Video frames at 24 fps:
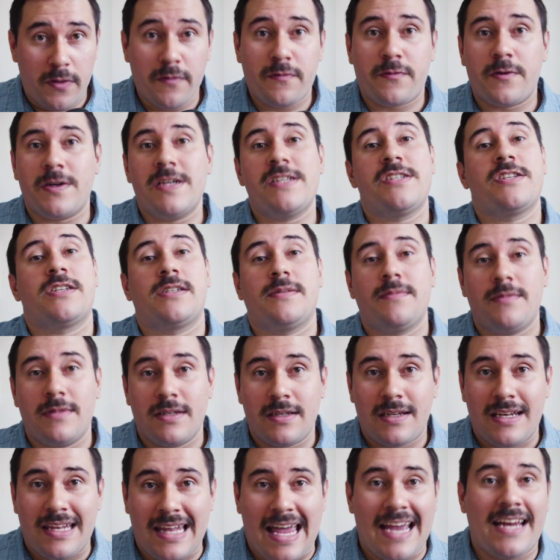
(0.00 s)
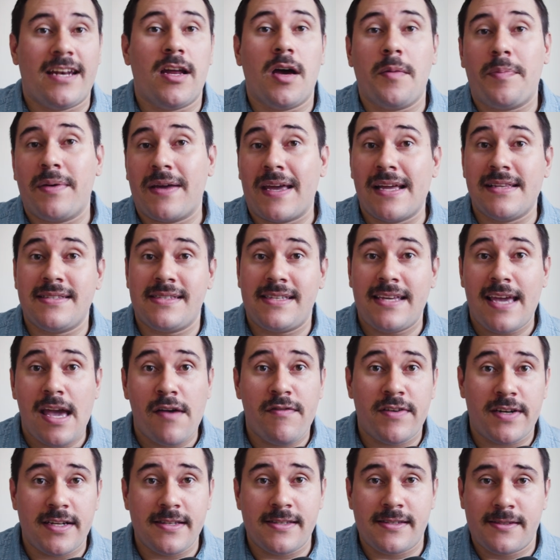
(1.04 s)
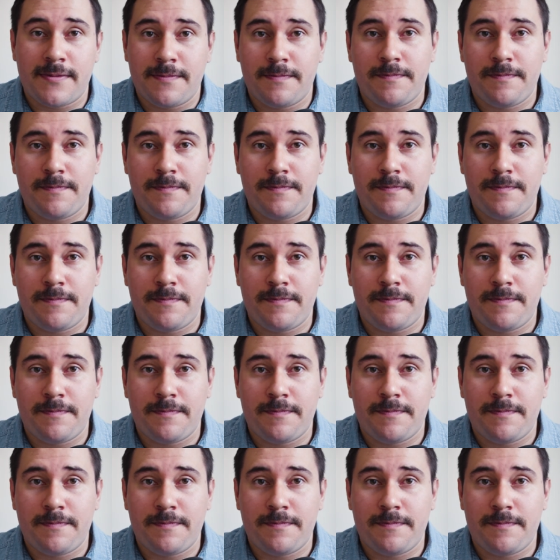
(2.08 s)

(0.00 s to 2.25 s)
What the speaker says: of which line up against the evidence.